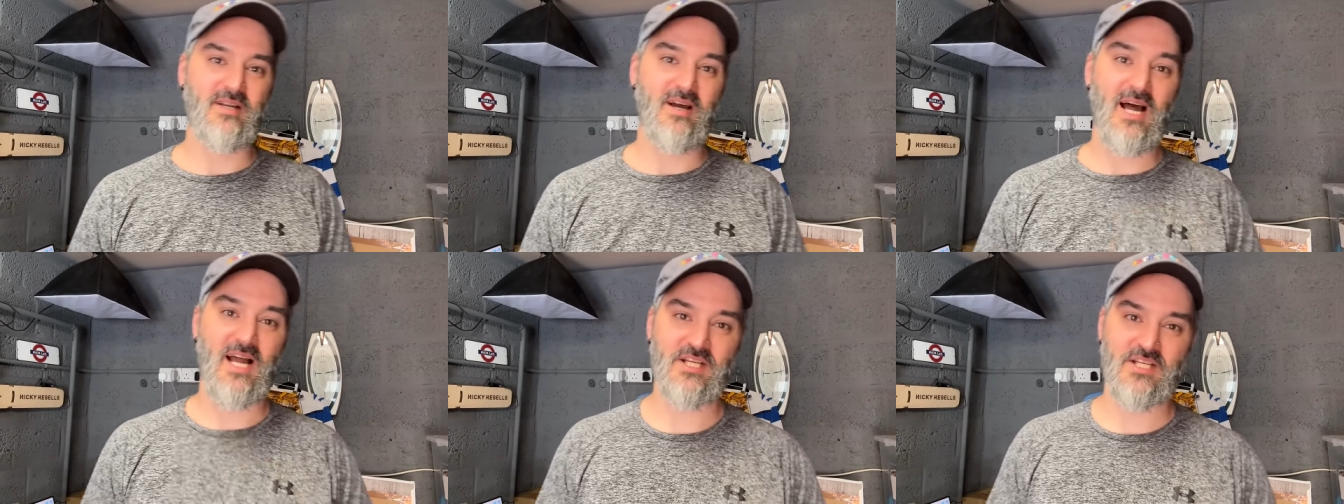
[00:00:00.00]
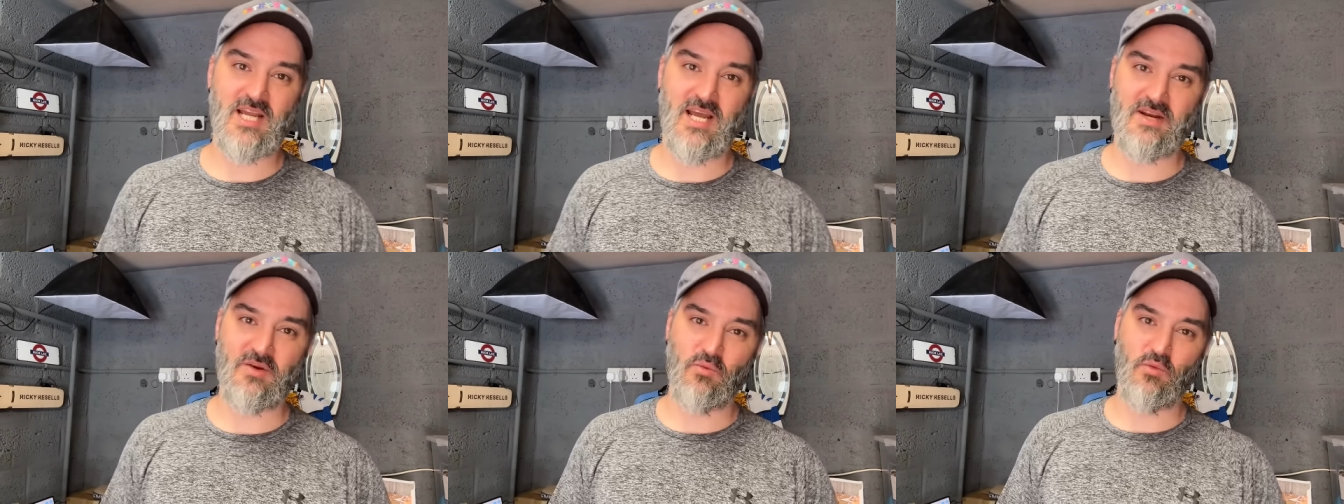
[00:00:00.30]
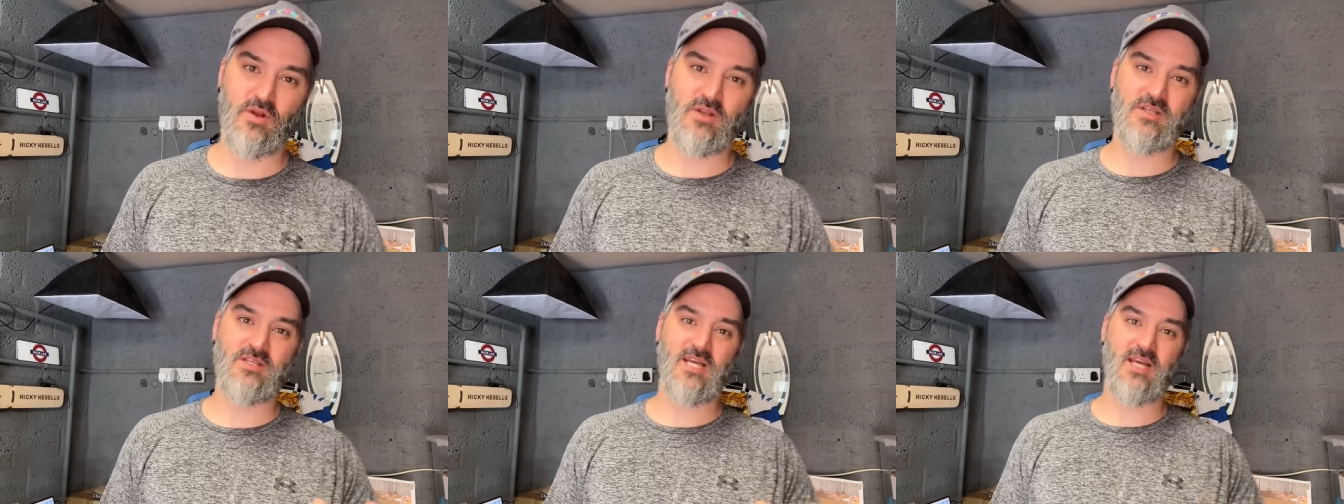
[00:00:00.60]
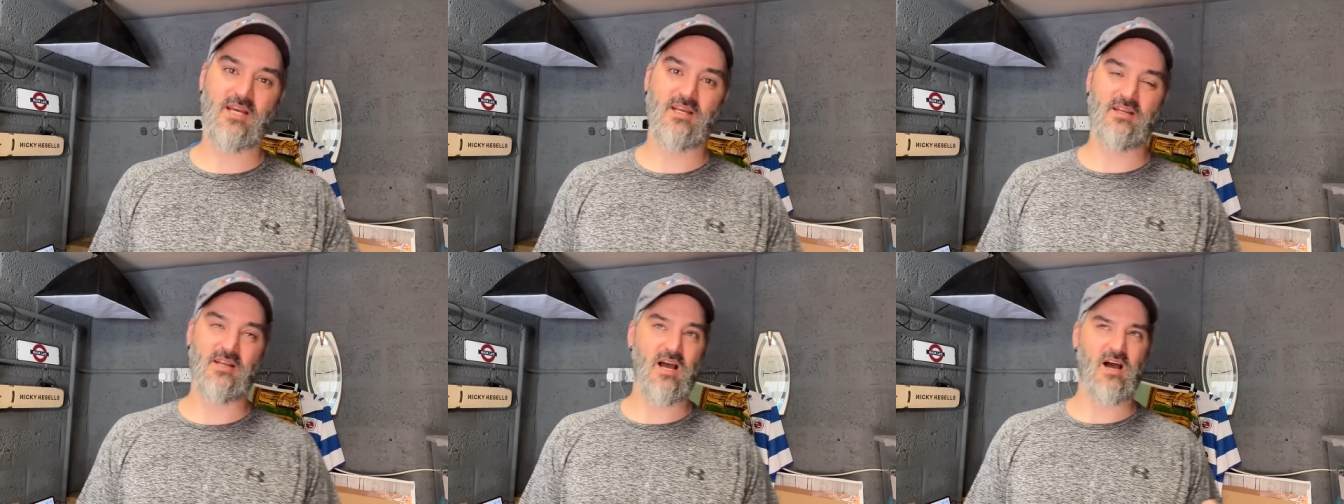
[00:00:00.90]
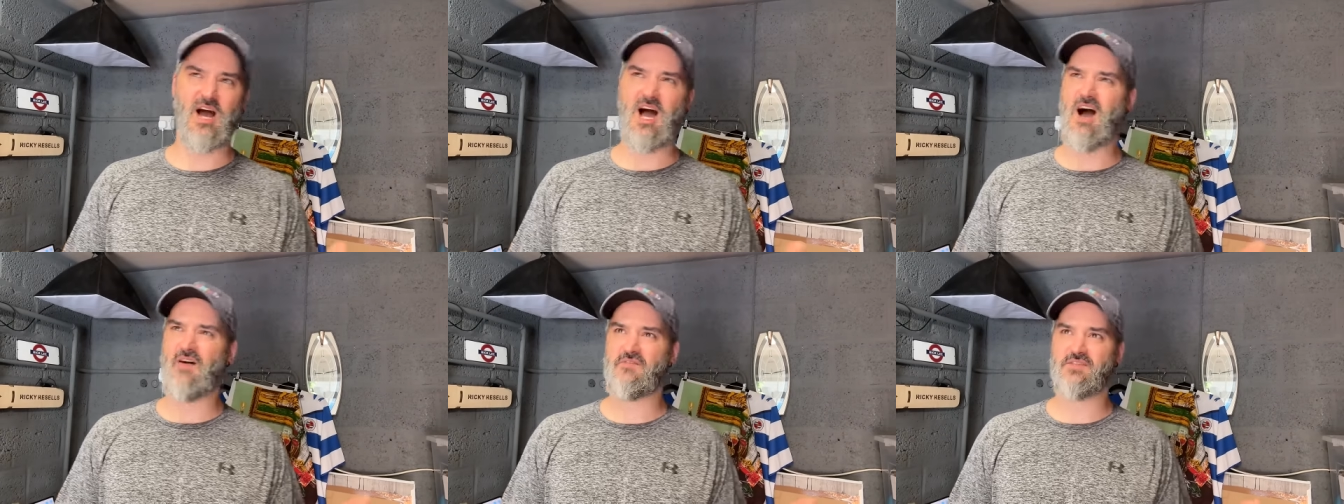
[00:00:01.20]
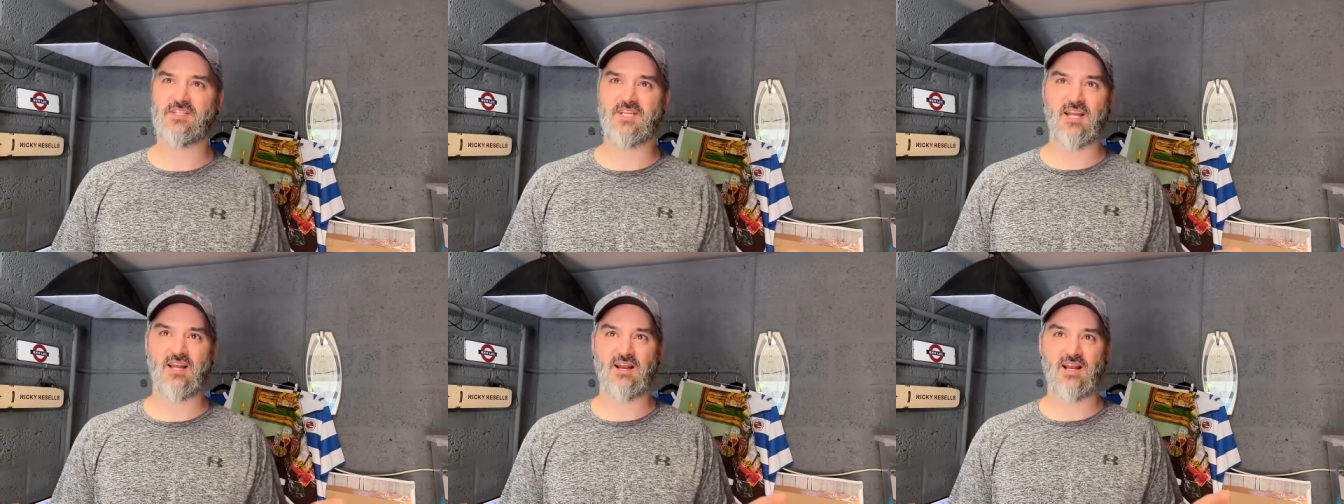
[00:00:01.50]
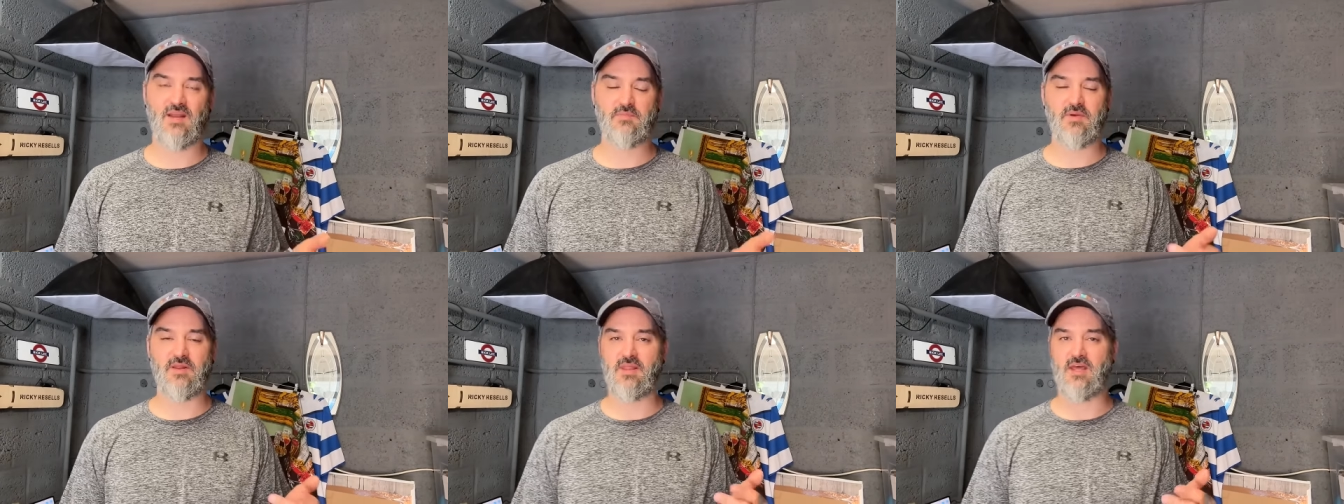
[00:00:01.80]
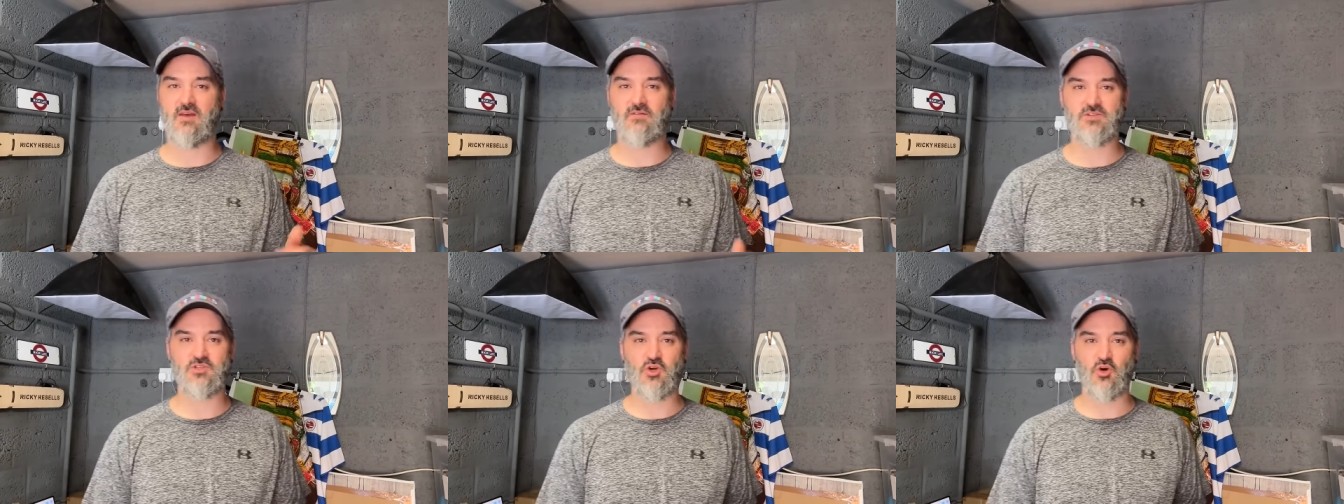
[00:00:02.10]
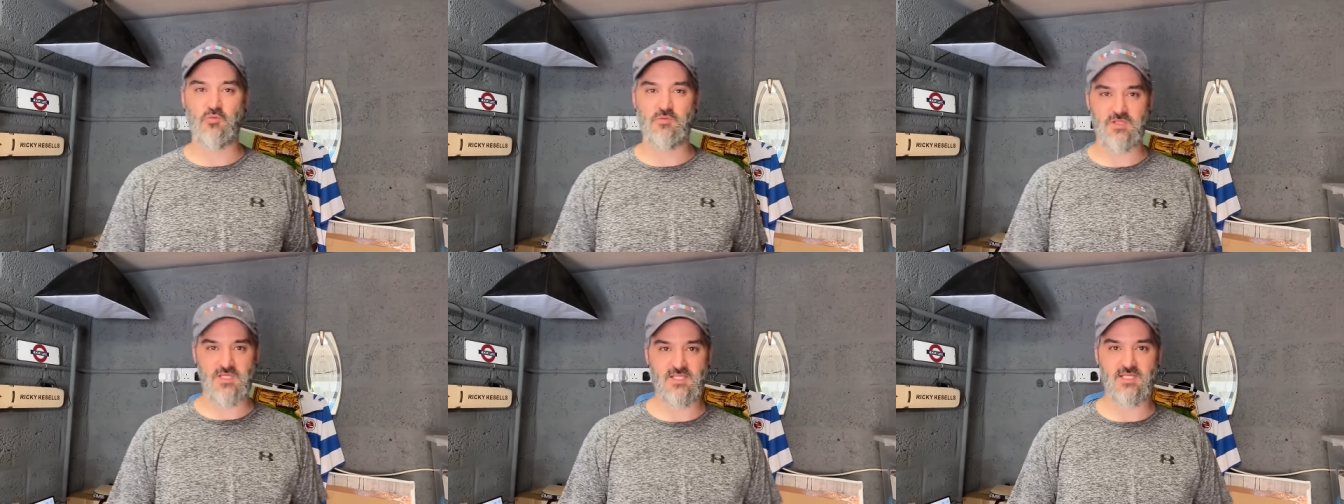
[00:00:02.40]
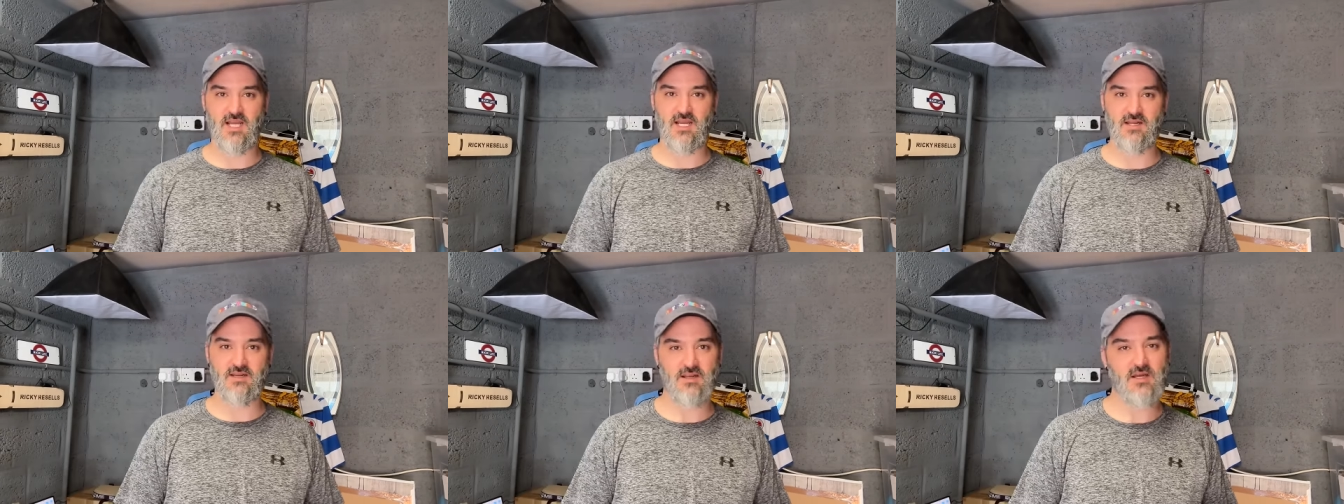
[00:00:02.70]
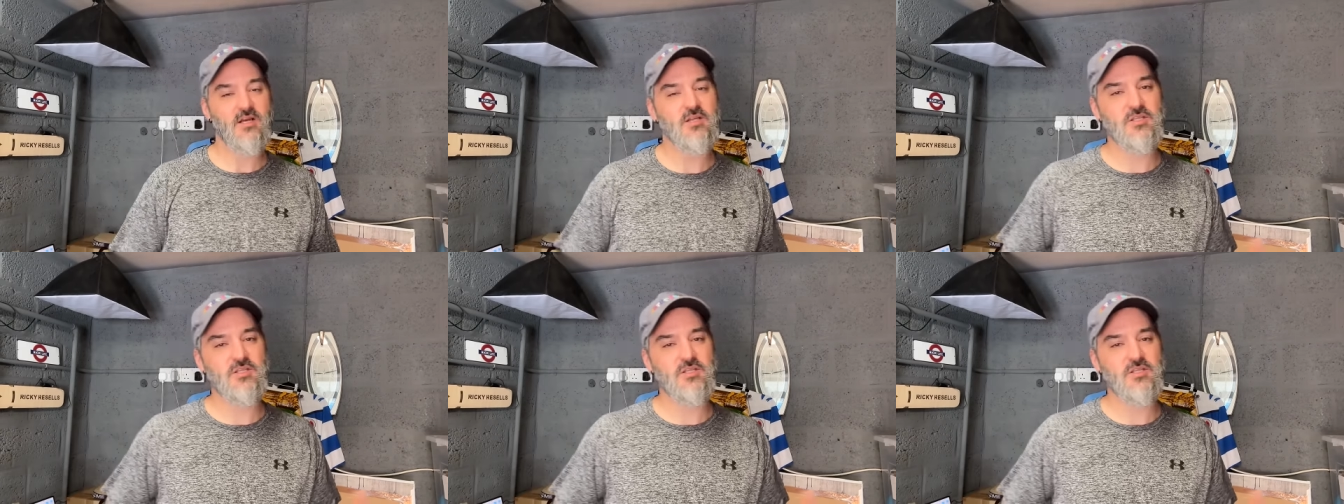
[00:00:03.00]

I actually had a one second, half a second clip in there of Stormzy saying,